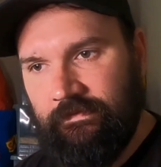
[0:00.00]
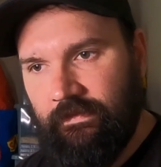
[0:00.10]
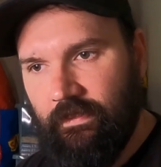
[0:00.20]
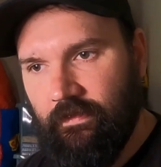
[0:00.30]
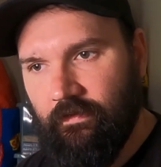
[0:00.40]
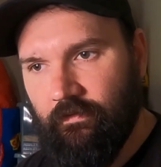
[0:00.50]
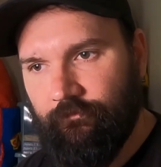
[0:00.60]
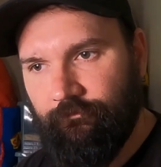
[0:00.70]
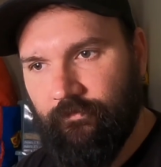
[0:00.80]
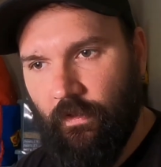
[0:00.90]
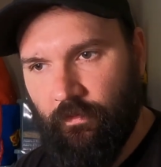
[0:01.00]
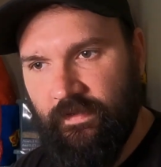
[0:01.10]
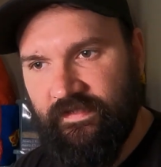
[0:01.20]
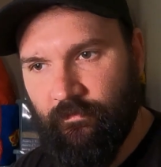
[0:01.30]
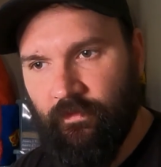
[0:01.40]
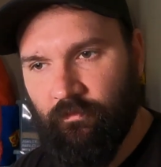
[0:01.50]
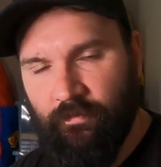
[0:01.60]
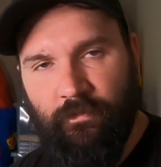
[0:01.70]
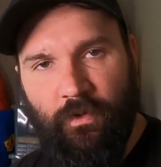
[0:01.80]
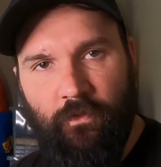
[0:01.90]
that would have been something that would have
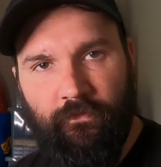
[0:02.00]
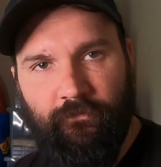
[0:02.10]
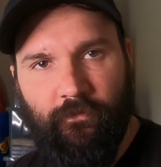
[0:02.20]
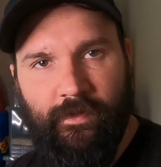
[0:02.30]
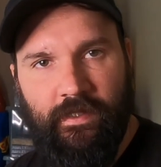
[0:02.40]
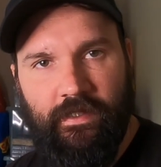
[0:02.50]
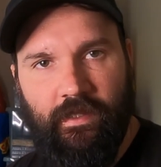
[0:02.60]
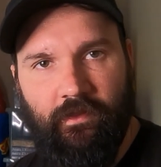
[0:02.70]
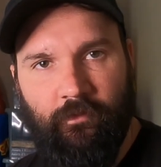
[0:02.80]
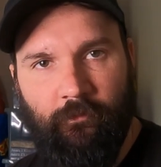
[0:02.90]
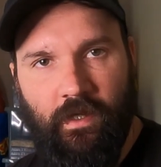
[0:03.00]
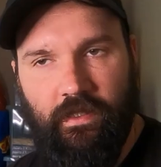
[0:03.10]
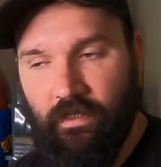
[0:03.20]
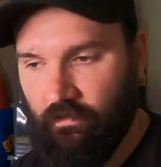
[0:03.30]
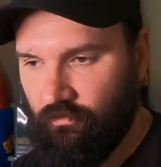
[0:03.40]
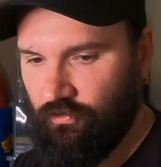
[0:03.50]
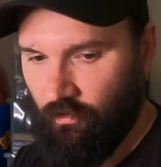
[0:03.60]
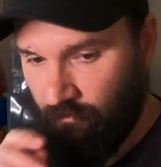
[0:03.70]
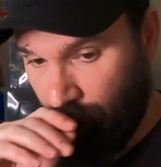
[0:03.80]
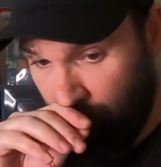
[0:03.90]
been perfect for my my
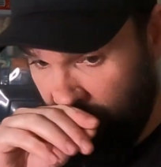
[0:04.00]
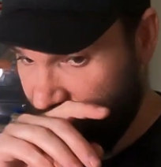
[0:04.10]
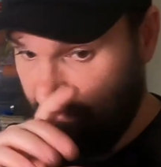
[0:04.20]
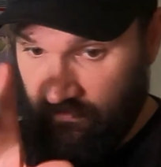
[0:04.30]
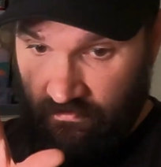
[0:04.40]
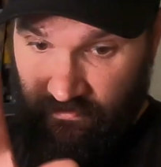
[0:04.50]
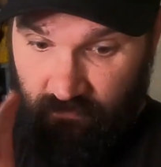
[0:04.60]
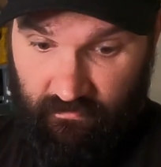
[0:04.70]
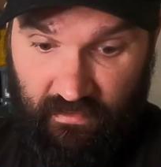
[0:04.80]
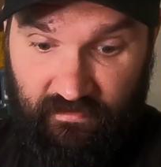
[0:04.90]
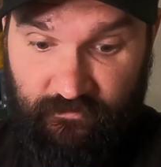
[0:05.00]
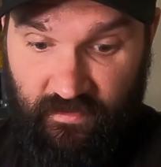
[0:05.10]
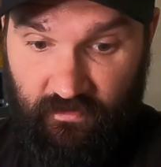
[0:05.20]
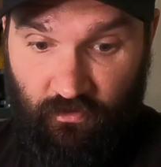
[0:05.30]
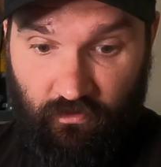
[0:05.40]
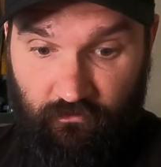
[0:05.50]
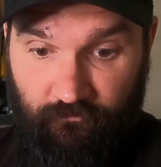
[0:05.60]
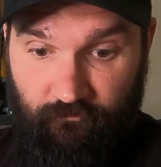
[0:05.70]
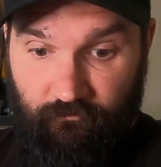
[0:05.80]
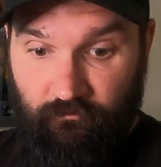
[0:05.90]
shop. But the items that I got,
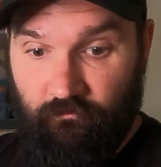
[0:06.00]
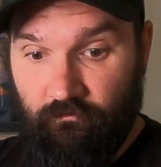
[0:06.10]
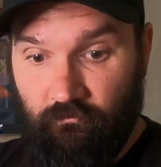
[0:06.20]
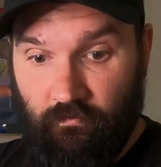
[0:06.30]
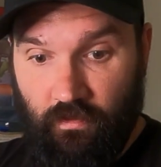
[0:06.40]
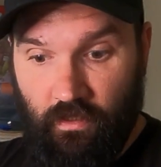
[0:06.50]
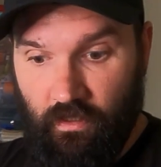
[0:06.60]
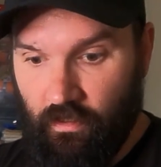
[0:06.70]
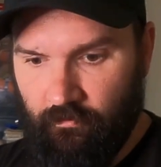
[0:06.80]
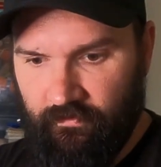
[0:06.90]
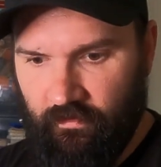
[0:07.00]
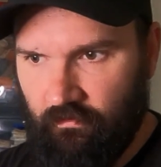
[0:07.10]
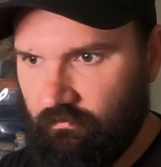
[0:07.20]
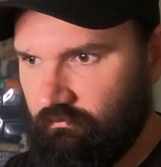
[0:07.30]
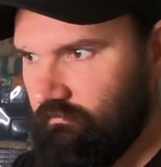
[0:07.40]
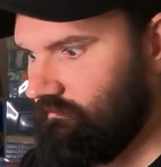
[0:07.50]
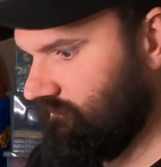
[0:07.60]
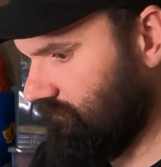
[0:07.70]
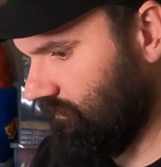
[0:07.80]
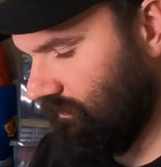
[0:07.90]
I think
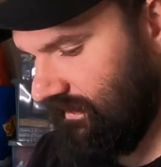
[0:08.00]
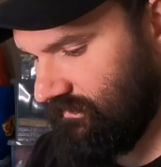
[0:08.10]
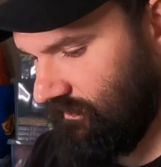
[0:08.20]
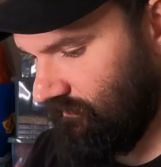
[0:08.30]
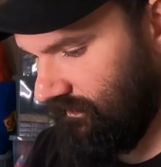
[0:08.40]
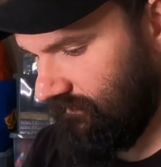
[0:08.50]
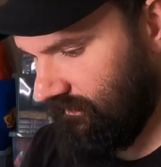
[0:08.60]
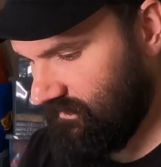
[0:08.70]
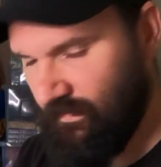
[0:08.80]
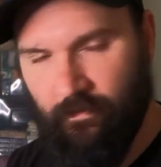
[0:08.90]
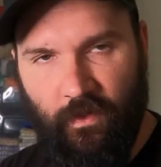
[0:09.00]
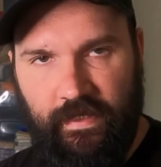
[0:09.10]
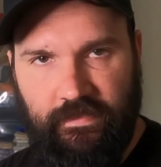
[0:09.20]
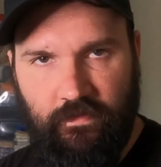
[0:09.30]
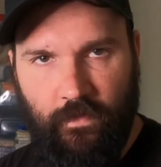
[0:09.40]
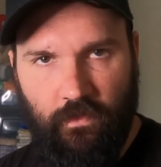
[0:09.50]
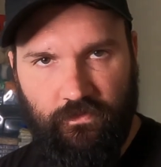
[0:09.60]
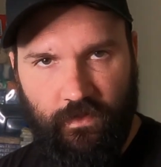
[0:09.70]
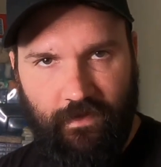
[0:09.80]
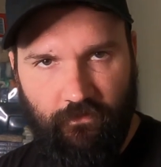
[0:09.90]
grand total, I think I spent about £18
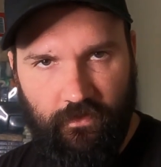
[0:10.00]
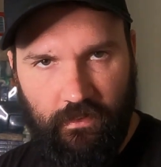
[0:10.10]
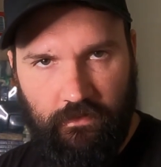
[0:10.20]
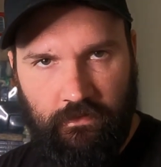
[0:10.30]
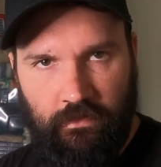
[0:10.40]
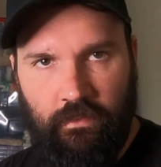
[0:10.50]
on everything.